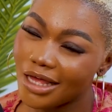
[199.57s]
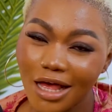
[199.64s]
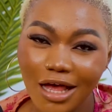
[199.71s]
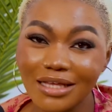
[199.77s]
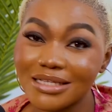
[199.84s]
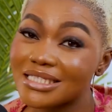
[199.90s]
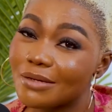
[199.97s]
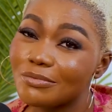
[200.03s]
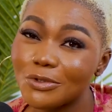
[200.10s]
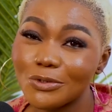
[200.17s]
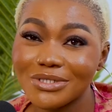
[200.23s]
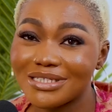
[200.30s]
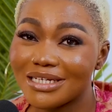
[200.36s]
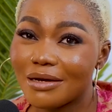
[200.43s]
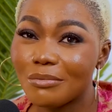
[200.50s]
Except
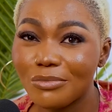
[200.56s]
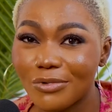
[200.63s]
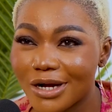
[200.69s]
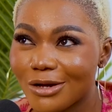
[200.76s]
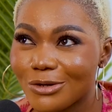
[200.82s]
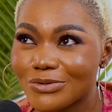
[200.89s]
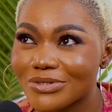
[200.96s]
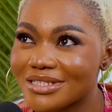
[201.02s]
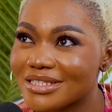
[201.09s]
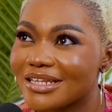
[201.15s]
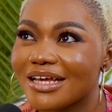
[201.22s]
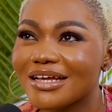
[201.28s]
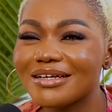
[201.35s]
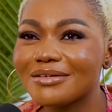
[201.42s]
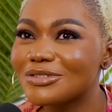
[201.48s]
those damn brows.
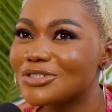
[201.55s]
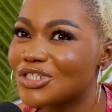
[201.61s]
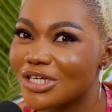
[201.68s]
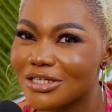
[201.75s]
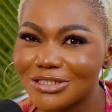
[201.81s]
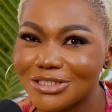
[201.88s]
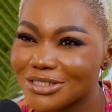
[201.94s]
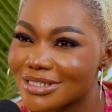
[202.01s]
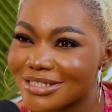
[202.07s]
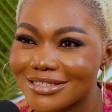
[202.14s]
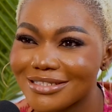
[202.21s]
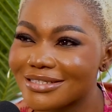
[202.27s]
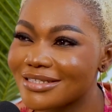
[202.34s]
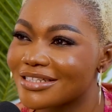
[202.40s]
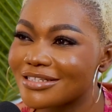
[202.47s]
Like, change it.
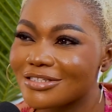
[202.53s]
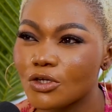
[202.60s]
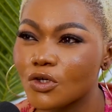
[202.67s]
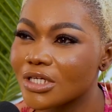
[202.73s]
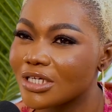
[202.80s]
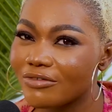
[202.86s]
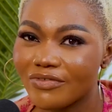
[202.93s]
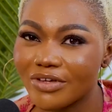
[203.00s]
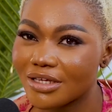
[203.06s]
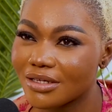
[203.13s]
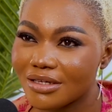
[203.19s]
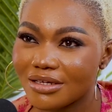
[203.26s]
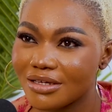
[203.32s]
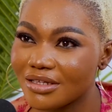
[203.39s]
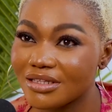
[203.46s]
It's not giving.
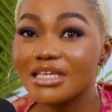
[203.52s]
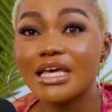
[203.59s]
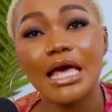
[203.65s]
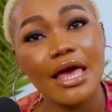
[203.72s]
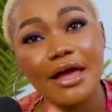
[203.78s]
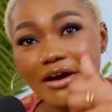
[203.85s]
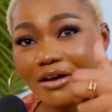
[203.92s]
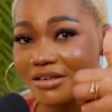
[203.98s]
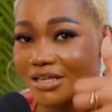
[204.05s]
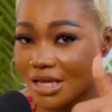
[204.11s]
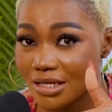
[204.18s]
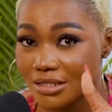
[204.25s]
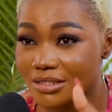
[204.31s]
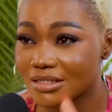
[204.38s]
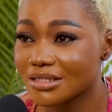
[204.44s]
The hair,
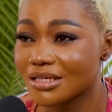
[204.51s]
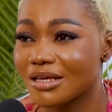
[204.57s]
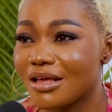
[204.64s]
yes.